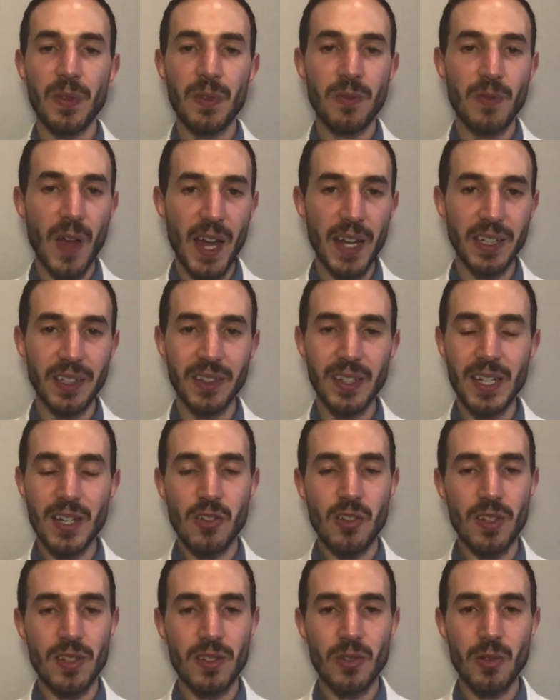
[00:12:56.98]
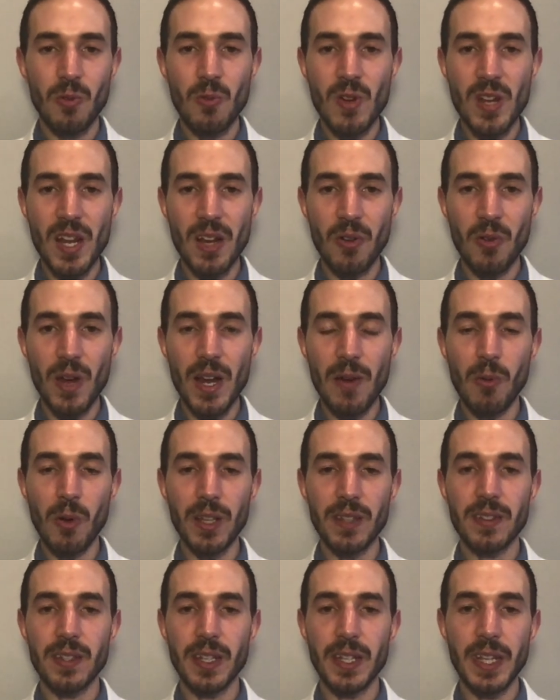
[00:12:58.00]
Finally, just to reiterate
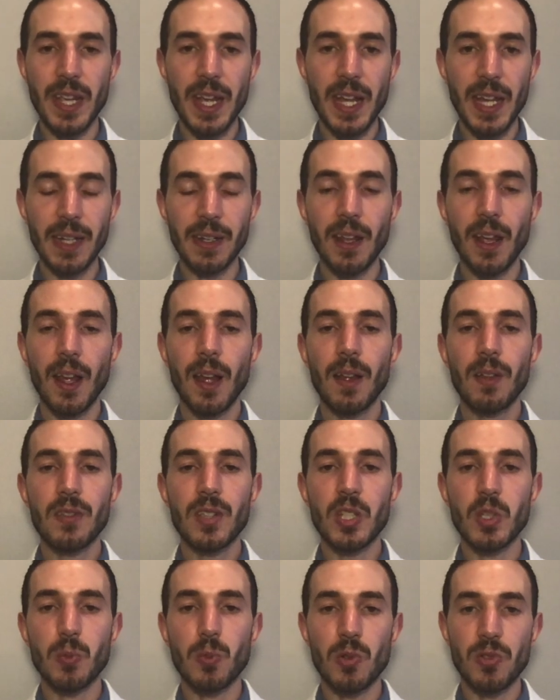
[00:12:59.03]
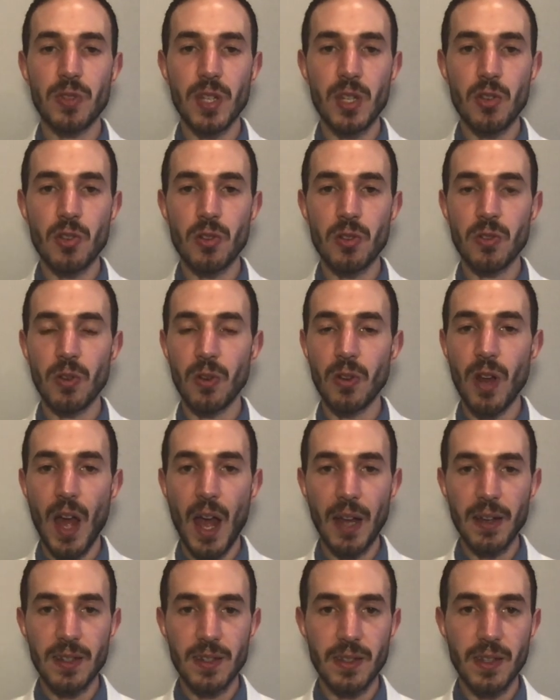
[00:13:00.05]
once again, these procedures are
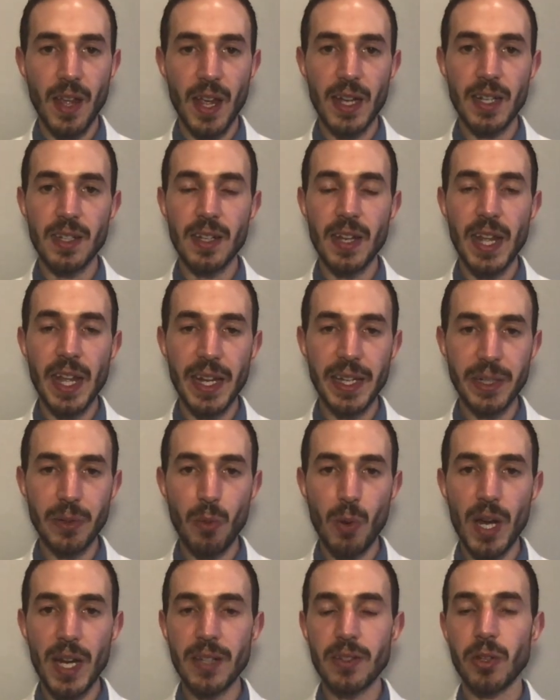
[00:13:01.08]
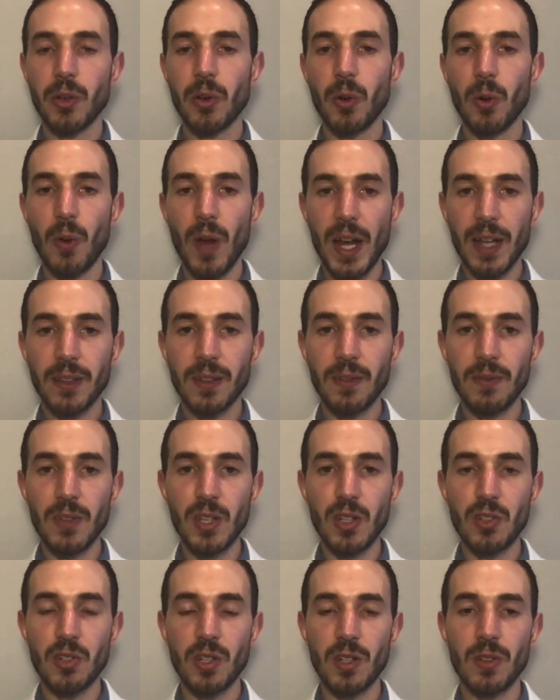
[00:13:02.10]
not designed in any way to correct the
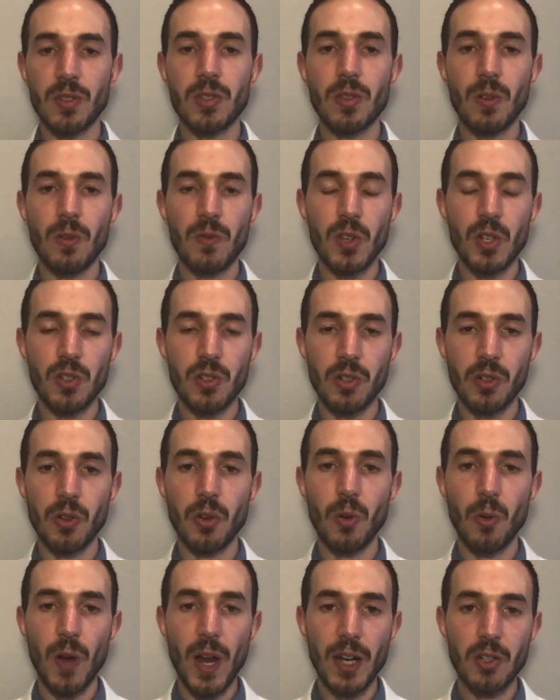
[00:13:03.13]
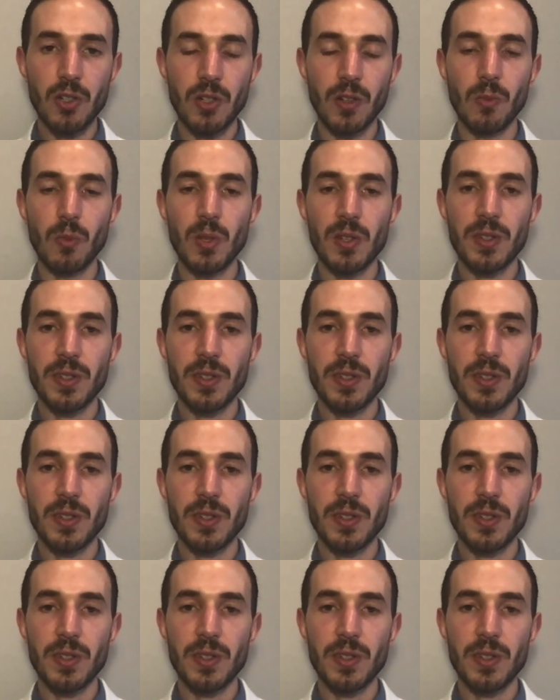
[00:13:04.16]
vision, so vision correction will